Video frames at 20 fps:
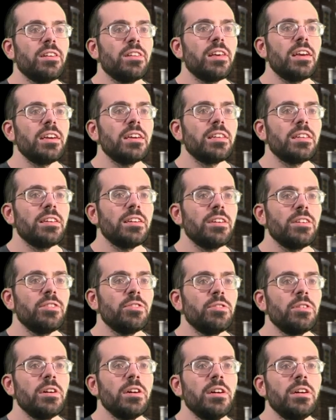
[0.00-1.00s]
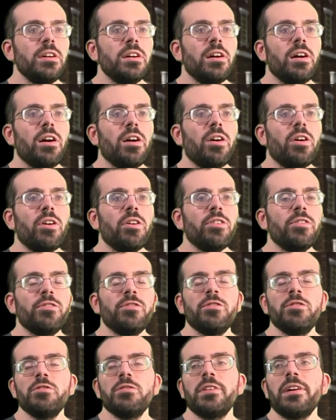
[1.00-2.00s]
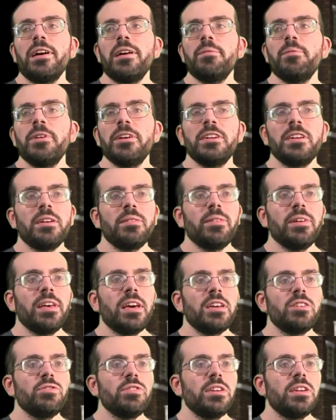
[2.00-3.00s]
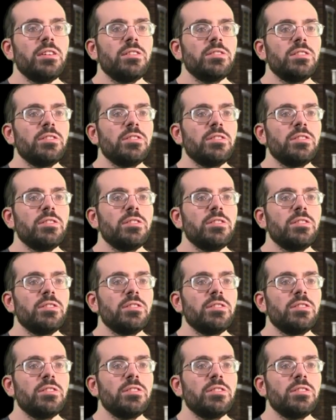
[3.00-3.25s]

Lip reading: thank you all who commented on my last video.